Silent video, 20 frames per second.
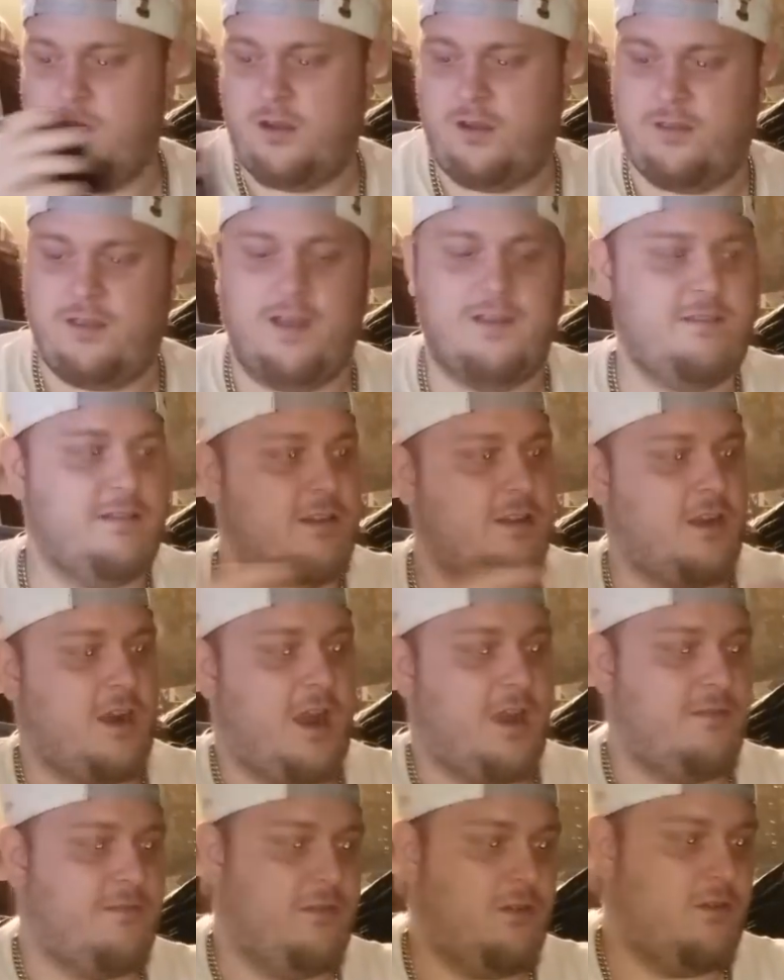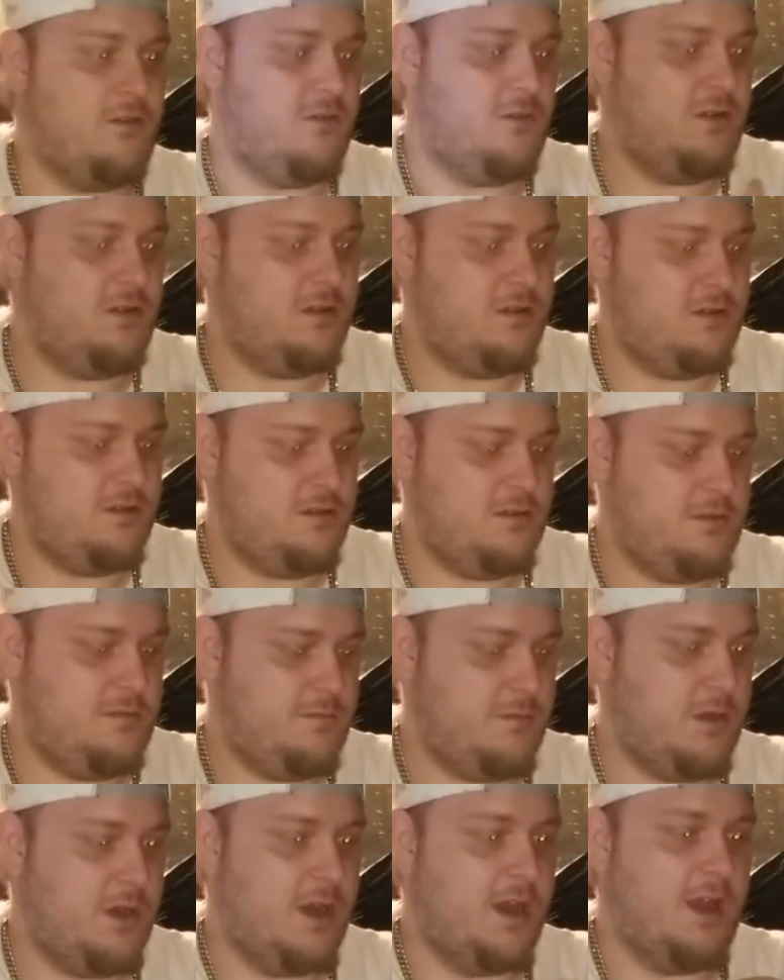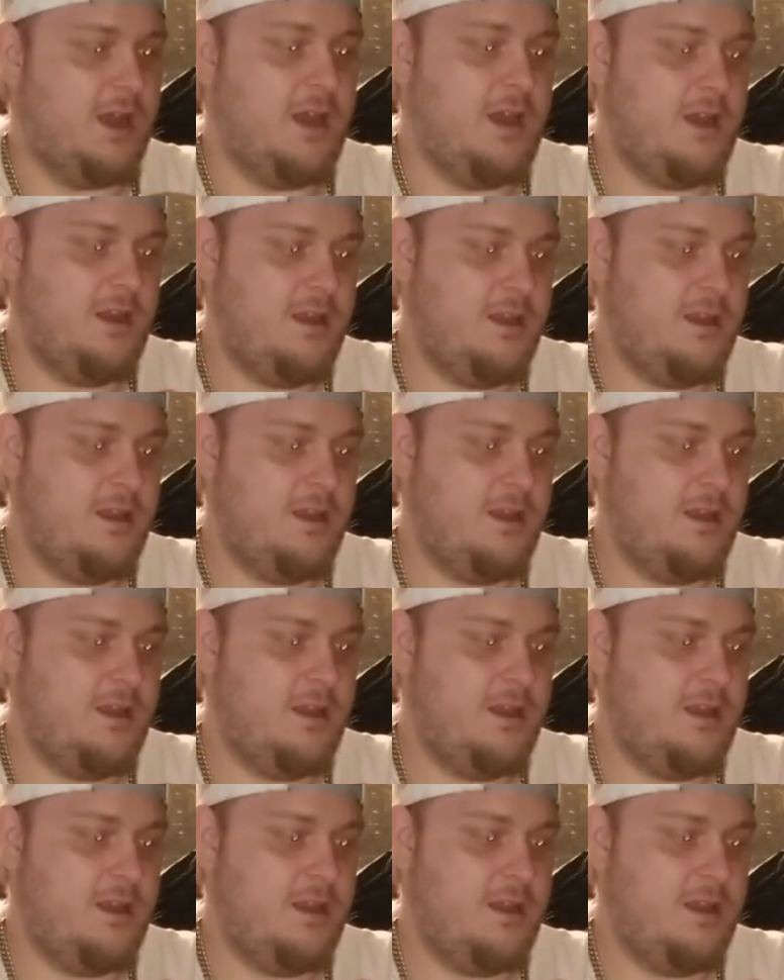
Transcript: and that's a track phone. But